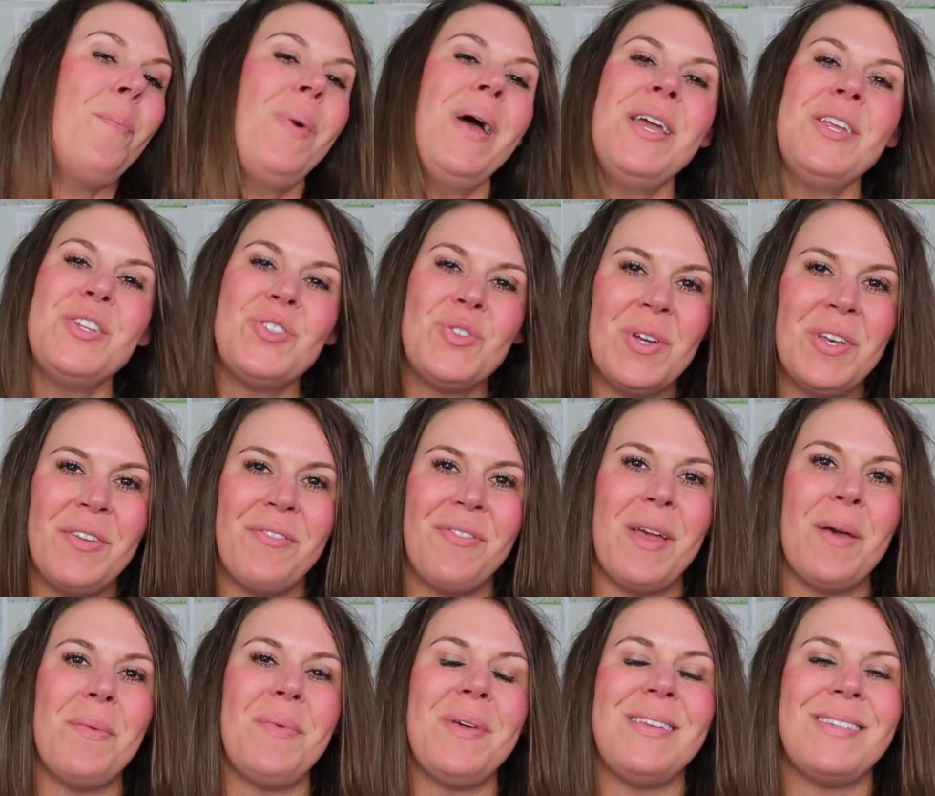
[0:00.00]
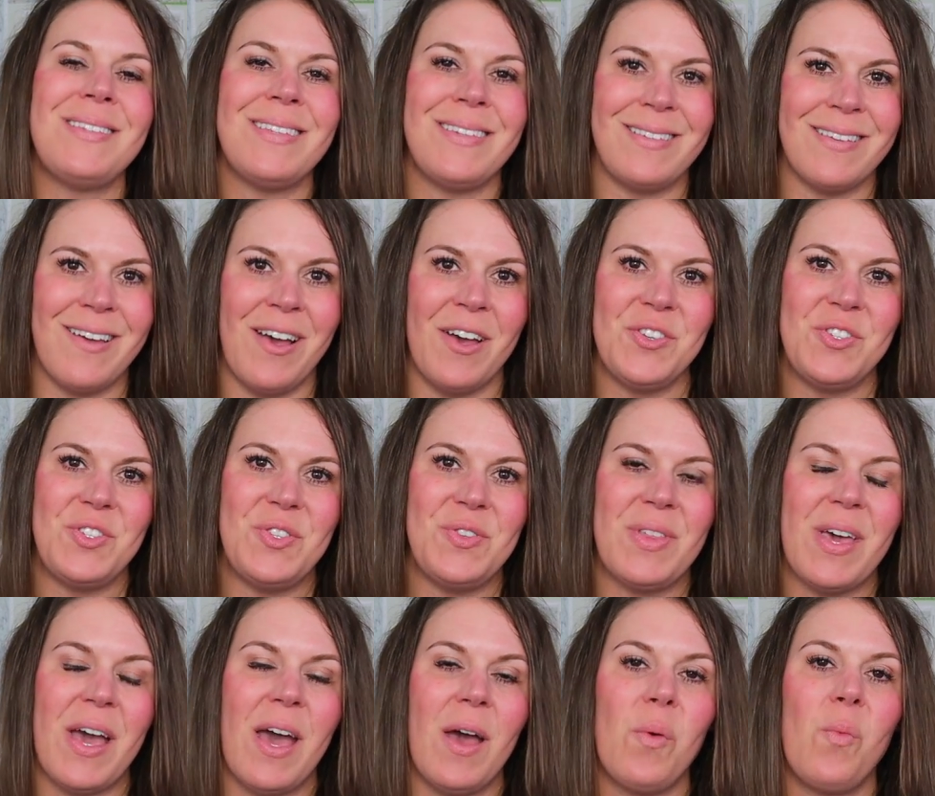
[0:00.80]
My trail family did not
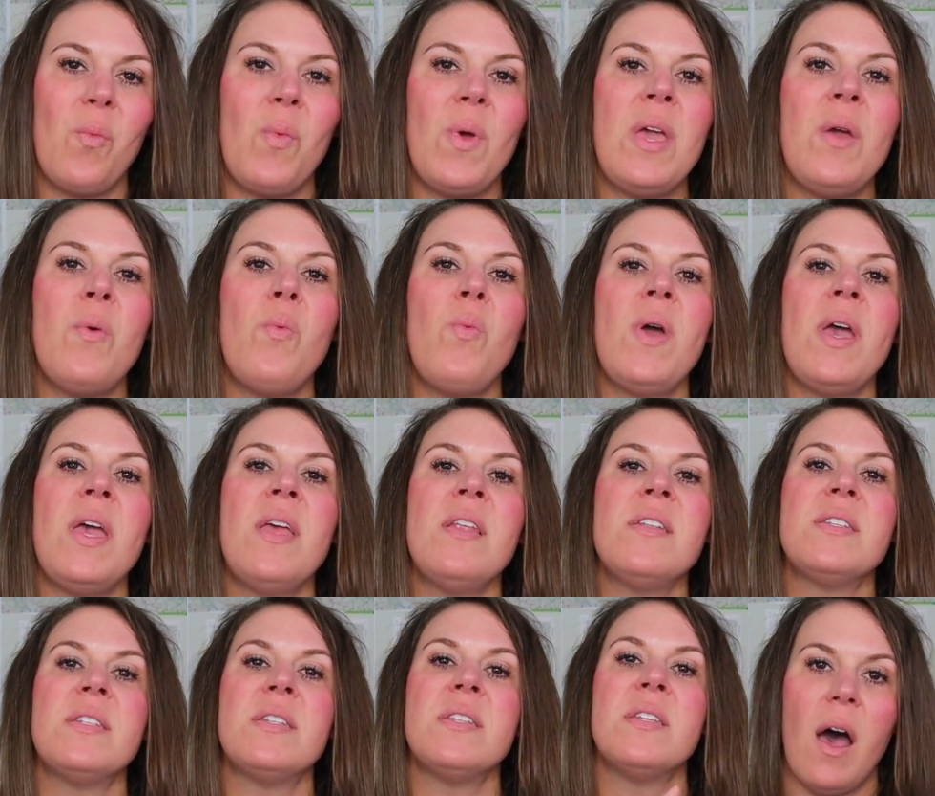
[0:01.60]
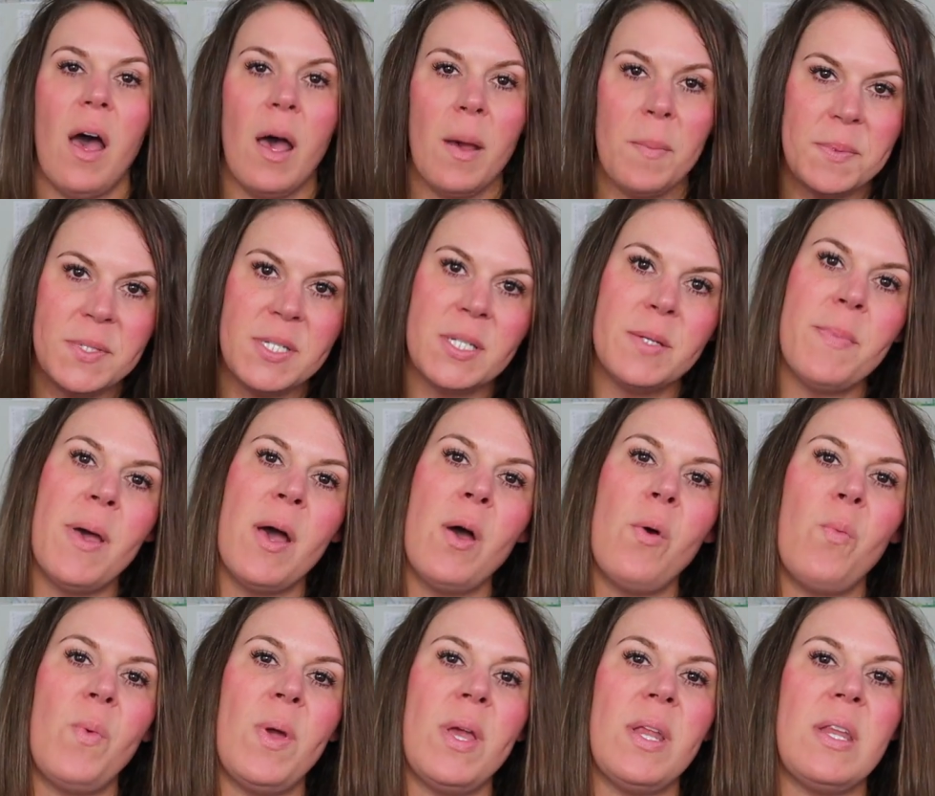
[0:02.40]
do that. We went up to
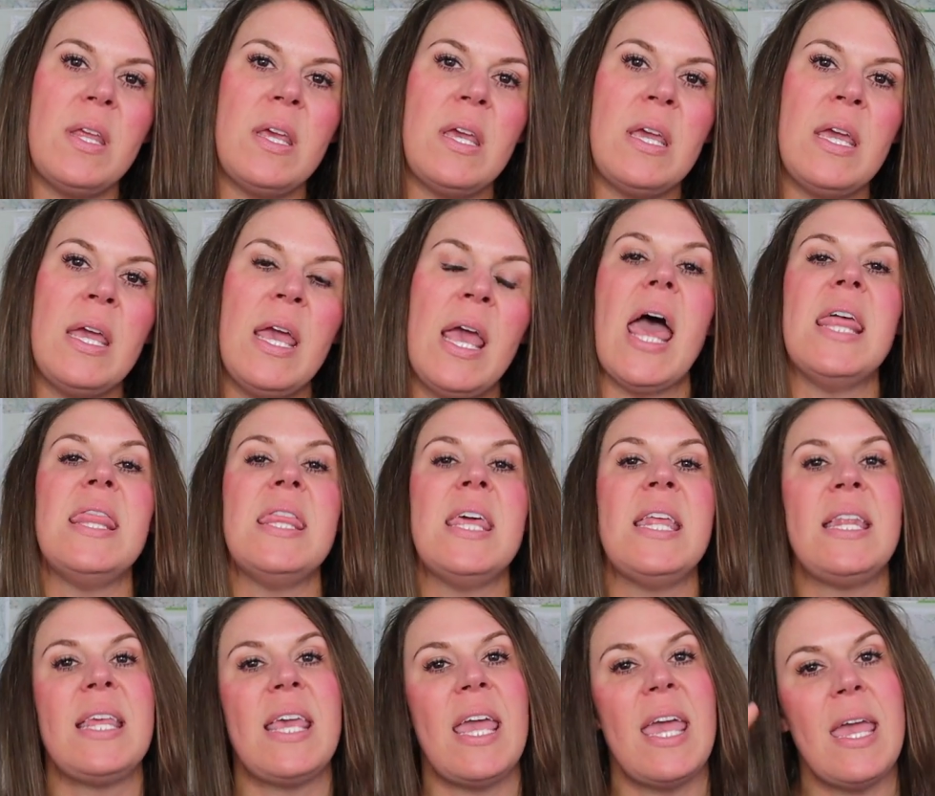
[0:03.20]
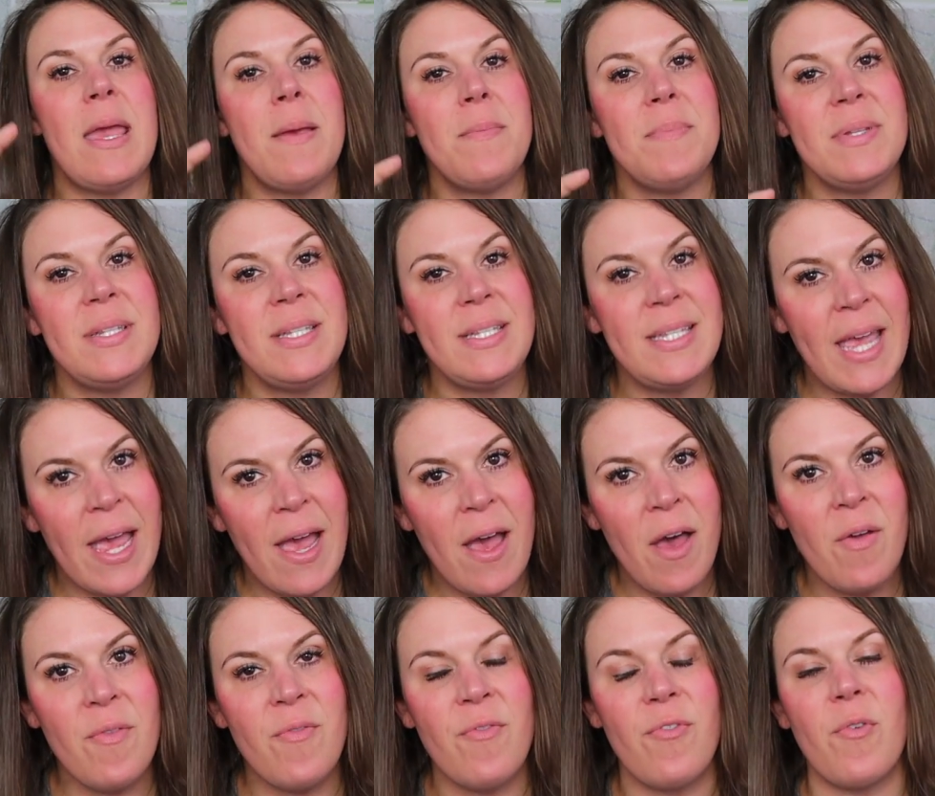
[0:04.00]
Mount Whitney and then came
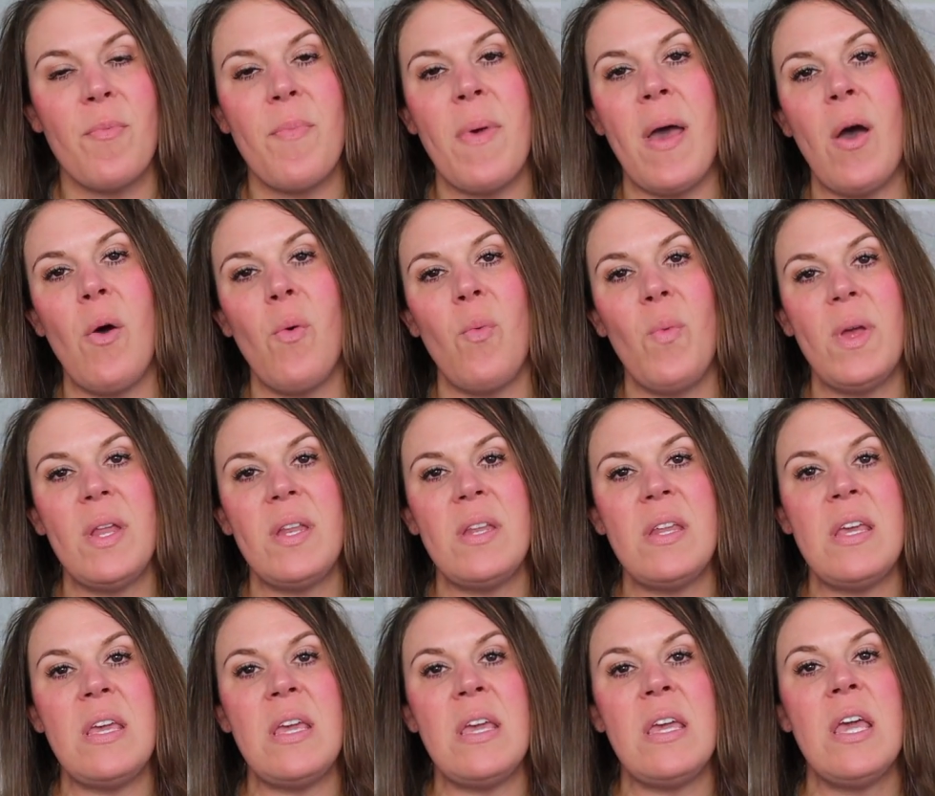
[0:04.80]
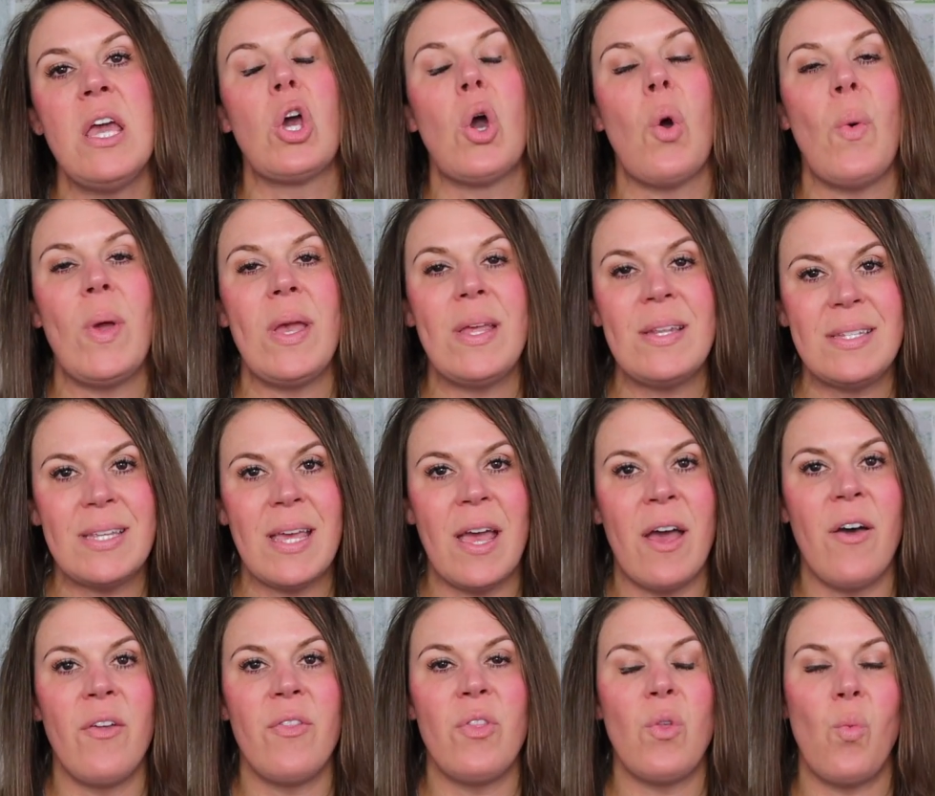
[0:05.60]
down from Mount Whitney, going
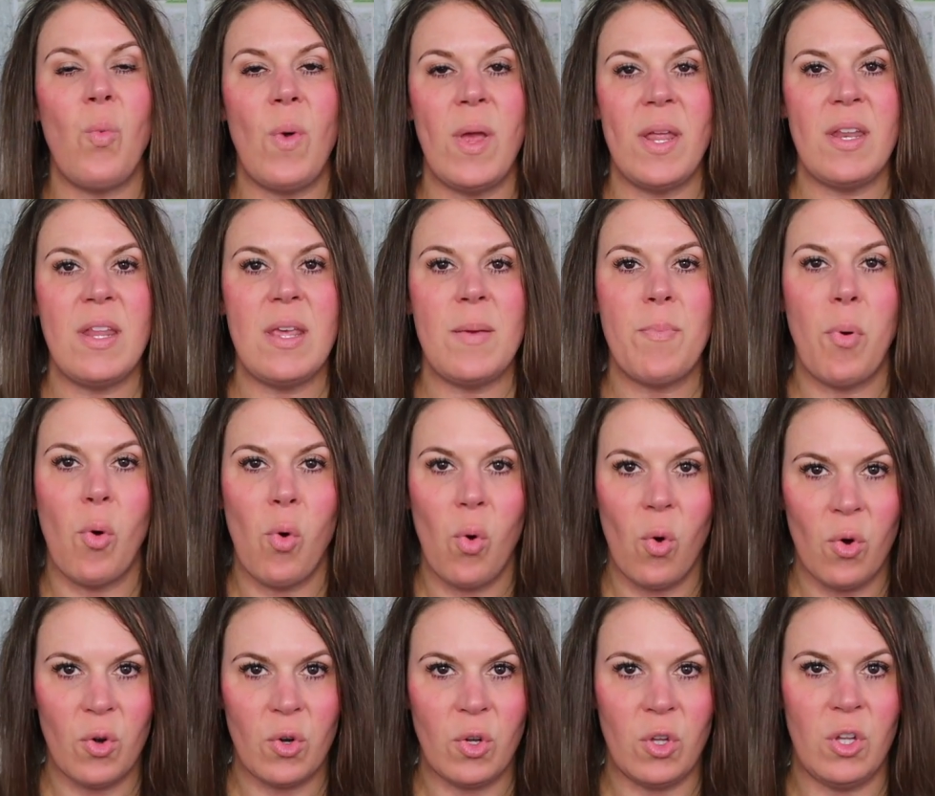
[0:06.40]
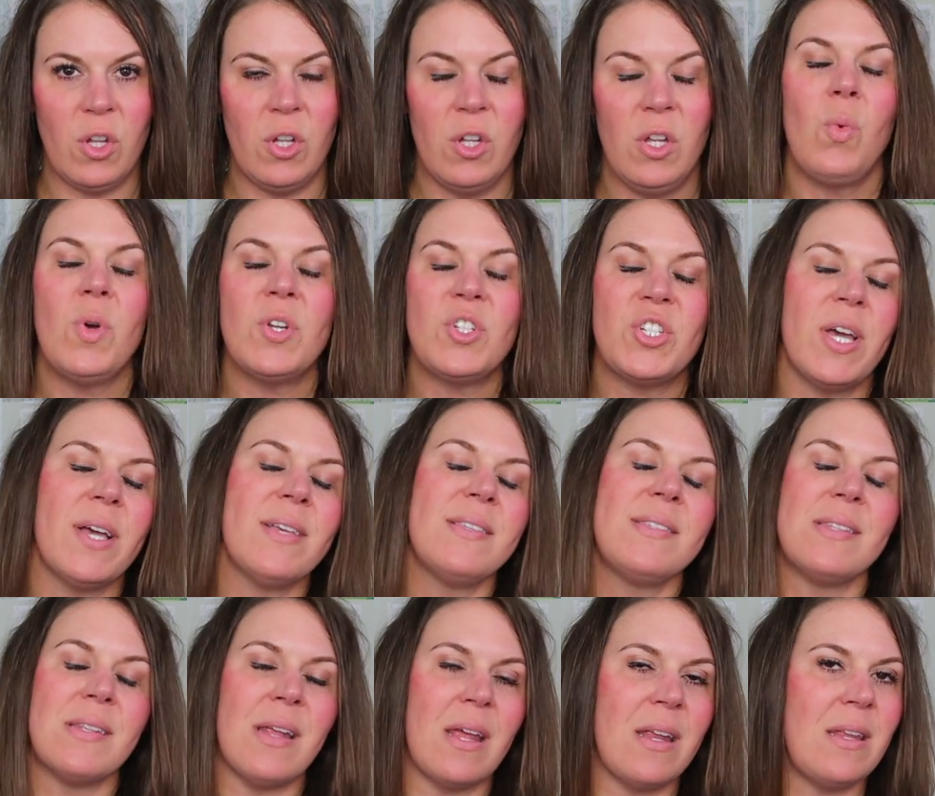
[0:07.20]
down the Whitney portal, which
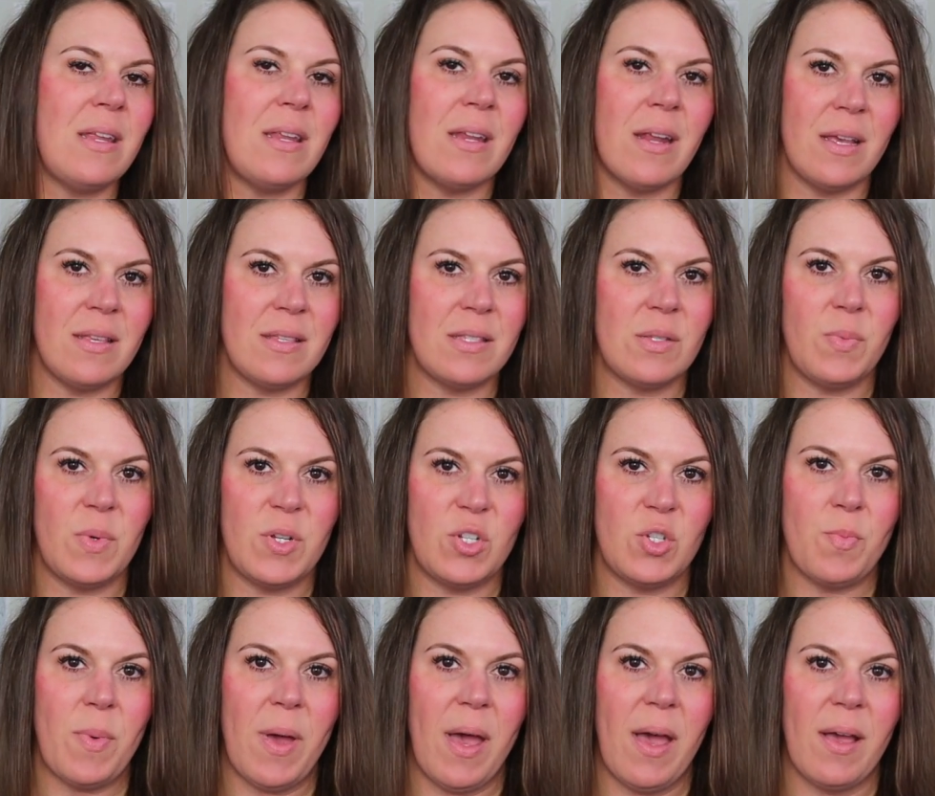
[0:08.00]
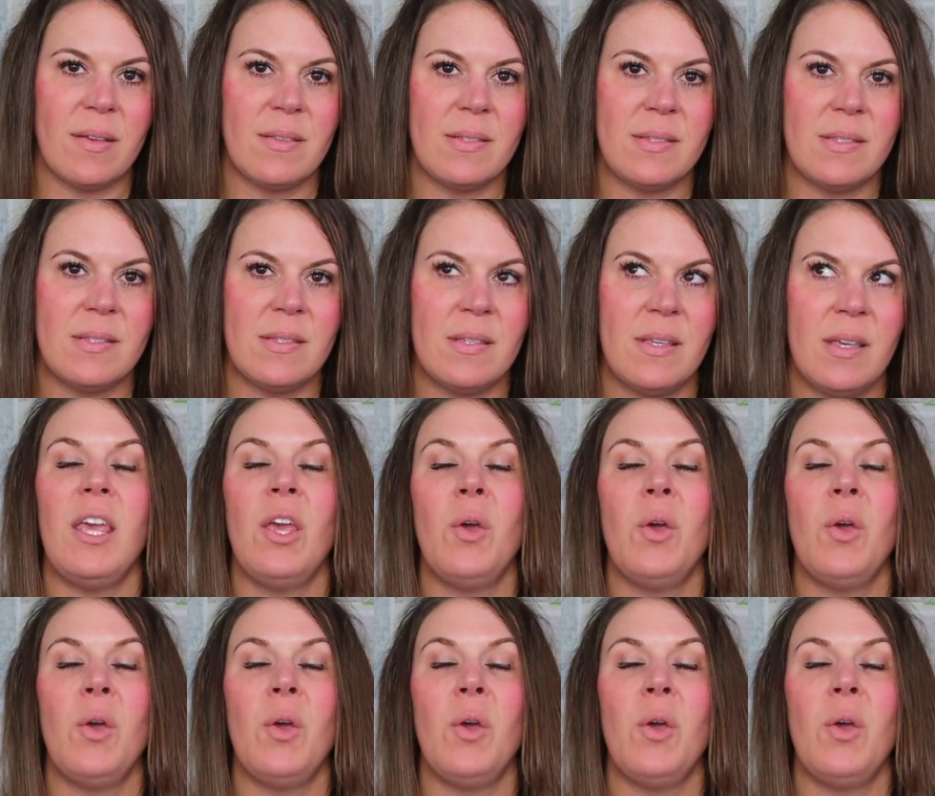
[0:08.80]
has 99 switchbacks.